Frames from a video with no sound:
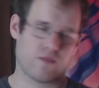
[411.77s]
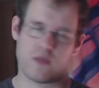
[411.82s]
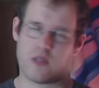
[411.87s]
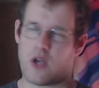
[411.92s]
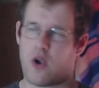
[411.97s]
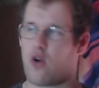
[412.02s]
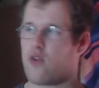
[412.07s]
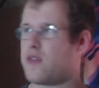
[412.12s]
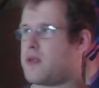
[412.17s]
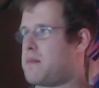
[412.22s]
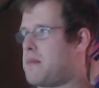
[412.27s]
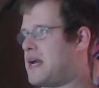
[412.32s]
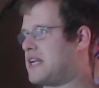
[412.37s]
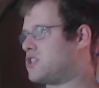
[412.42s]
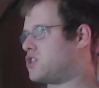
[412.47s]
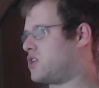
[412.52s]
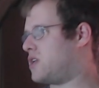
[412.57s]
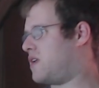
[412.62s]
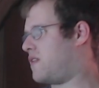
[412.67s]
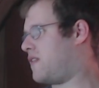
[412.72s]
they're only
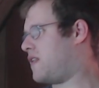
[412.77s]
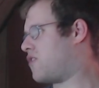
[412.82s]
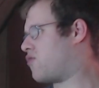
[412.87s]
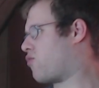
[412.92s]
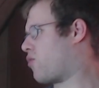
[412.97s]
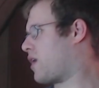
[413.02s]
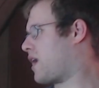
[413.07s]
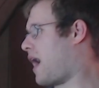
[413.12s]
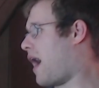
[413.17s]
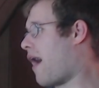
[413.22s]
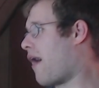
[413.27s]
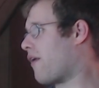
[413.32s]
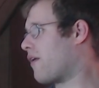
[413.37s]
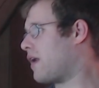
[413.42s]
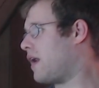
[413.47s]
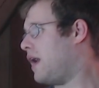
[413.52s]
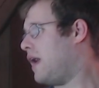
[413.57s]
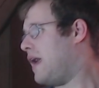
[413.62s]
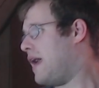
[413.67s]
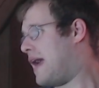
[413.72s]
mentioned in this
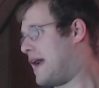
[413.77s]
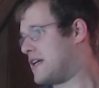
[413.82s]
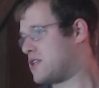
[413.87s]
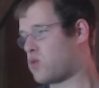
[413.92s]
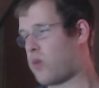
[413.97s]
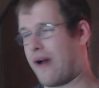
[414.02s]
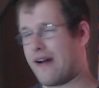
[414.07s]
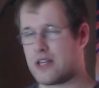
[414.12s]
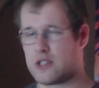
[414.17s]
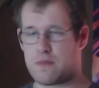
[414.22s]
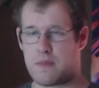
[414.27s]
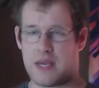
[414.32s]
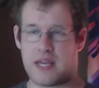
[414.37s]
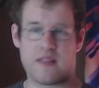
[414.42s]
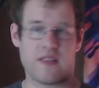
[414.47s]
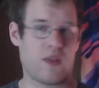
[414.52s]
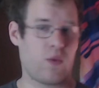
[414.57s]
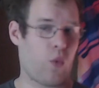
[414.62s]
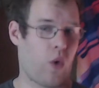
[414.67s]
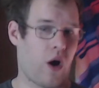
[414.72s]
regard, as well as
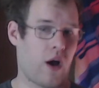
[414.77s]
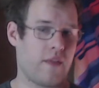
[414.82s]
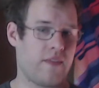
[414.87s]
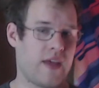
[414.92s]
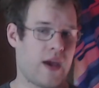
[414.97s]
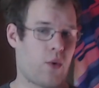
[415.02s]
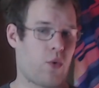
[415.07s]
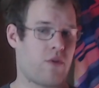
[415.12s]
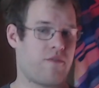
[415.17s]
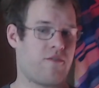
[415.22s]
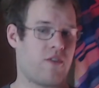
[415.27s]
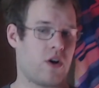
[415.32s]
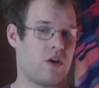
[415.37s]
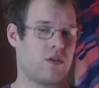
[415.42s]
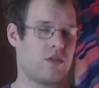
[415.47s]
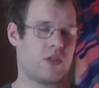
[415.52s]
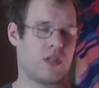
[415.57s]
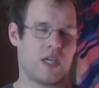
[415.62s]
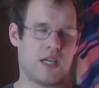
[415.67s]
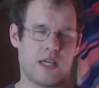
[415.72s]
being the one that refer
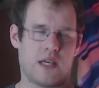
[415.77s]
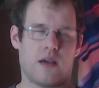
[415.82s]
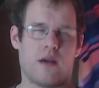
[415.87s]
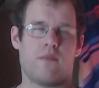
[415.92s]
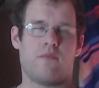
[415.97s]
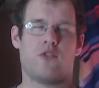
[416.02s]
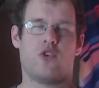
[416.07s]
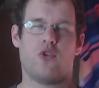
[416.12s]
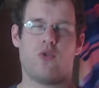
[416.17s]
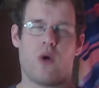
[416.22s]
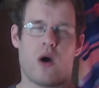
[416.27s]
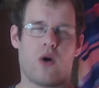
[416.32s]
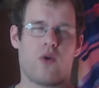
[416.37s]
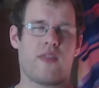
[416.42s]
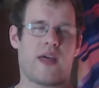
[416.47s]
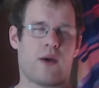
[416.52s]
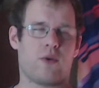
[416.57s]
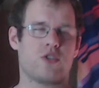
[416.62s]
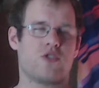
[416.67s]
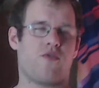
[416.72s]
the duo
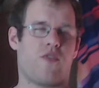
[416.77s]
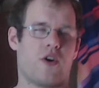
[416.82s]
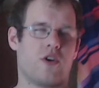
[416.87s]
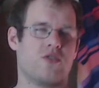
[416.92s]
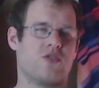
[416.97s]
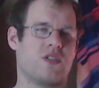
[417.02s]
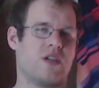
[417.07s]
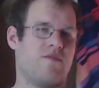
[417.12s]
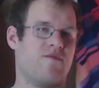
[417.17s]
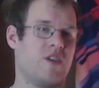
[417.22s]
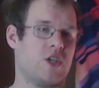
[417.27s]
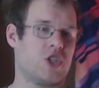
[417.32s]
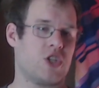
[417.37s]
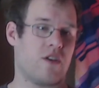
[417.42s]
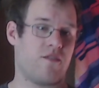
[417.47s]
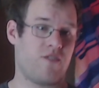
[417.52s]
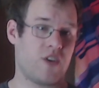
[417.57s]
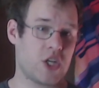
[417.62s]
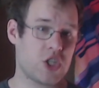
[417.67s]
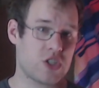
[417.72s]
that was first in vision
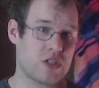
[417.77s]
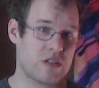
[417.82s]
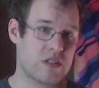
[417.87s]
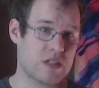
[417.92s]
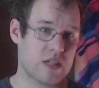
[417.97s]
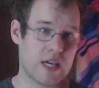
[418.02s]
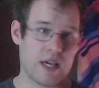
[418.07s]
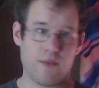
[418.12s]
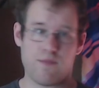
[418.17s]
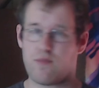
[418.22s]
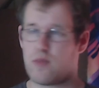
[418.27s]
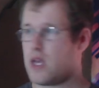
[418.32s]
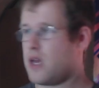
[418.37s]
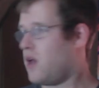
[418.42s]
efficiency